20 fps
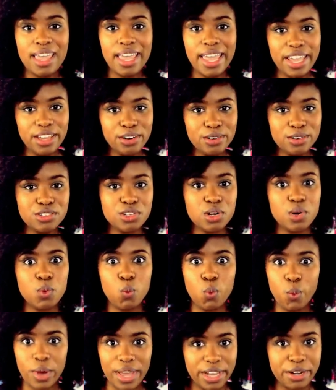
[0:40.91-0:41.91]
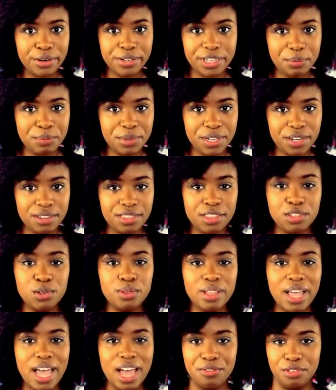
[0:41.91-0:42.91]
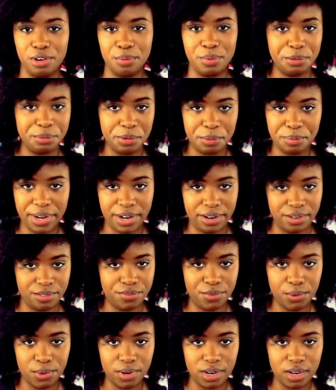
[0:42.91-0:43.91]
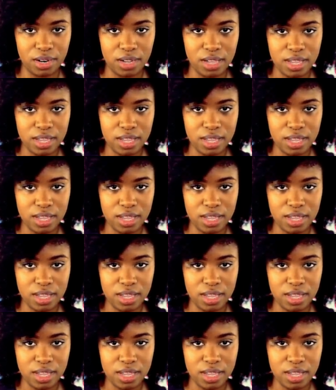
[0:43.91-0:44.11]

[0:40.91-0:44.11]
haters are way creepier than you'll ever be prepared for.